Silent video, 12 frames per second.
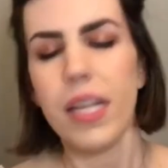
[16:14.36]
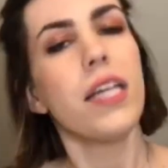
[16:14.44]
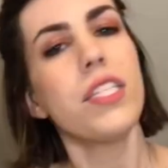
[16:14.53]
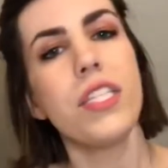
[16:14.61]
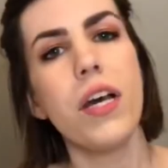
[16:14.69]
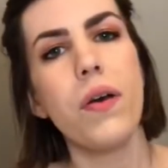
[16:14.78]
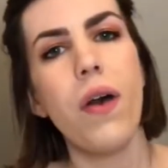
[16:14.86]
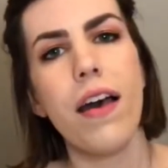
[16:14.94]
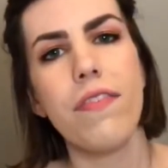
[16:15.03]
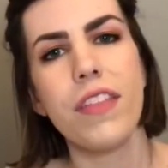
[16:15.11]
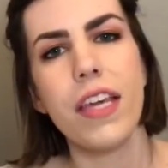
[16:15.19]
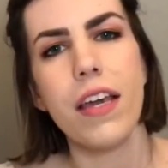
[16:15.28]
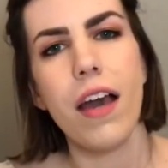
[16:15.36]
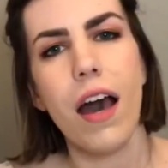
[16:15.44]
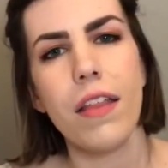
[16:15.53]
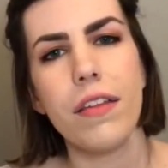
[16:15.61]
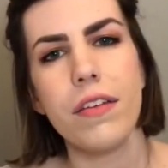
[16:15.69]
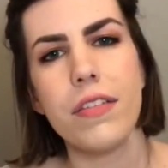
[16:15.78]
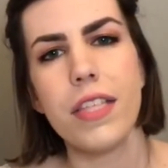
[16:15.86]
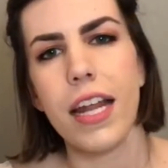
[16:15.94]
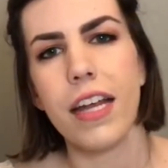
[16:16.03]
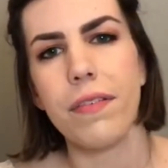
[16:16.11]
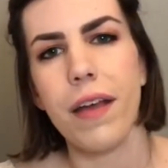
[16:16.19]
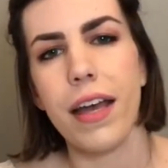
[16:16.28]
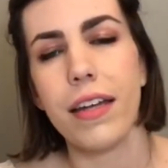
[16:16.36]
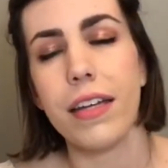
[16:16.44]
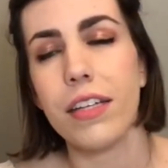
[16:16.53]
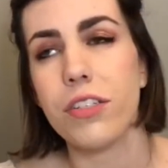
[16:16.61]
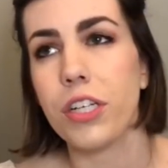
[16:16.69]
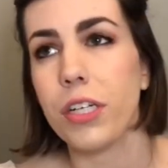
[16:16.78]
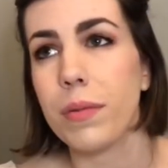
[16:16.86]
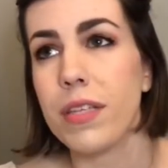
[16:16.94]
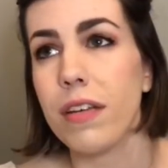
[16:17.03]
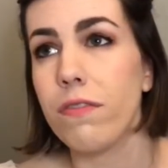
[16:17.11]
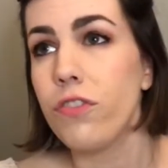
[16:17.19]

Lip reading: So of the authors that I read in terms of